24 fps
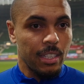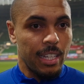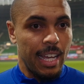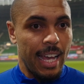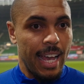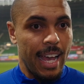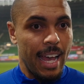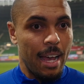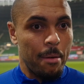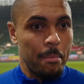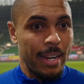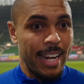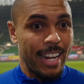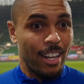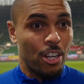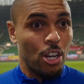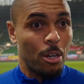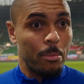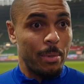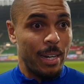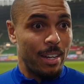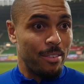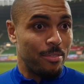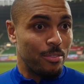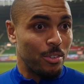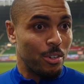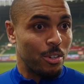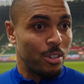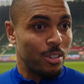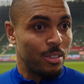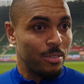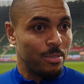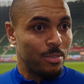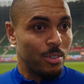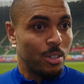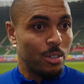and then coming in
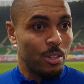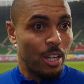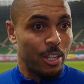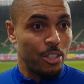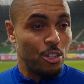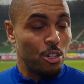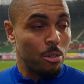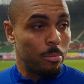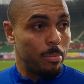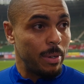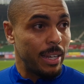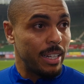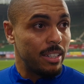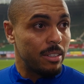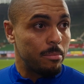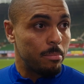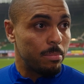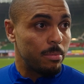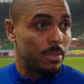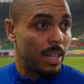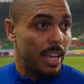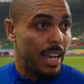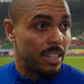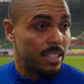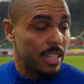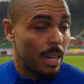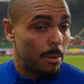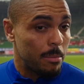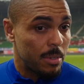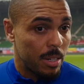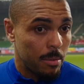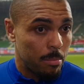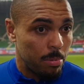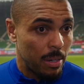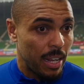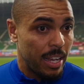for a European
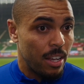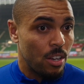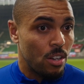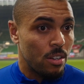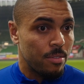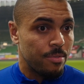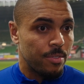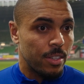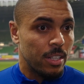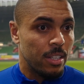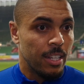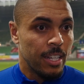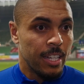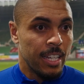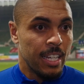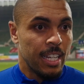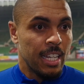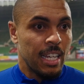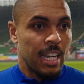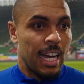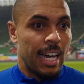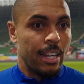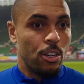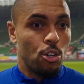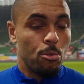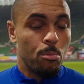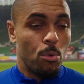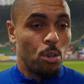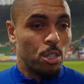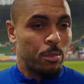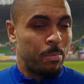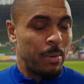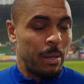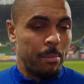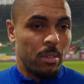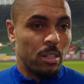Championship playoff. And I know
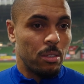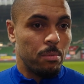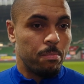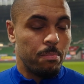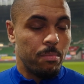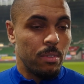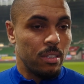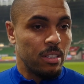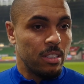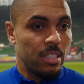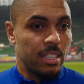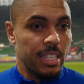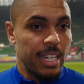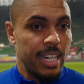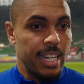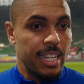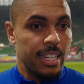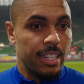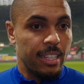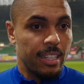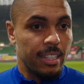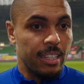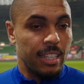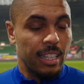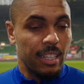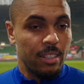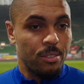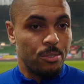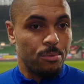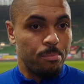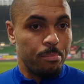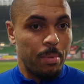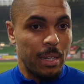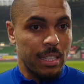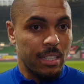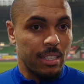most people see
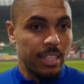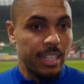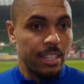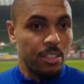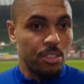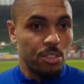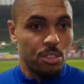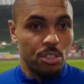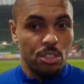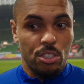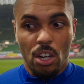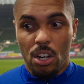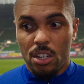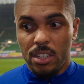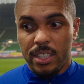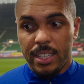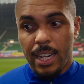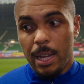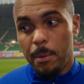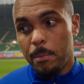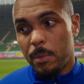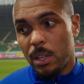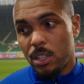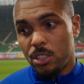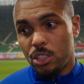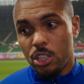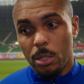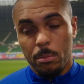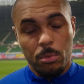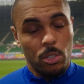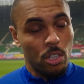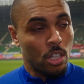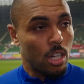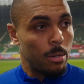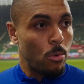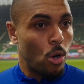that basically there's a starting team and the
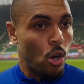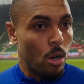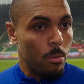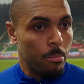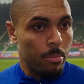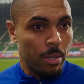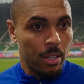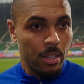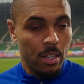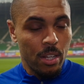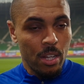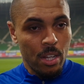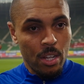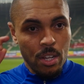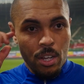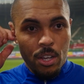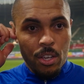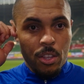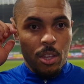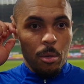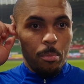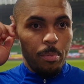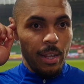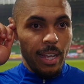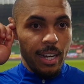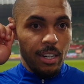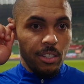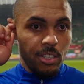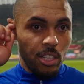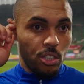subs have come on, but the players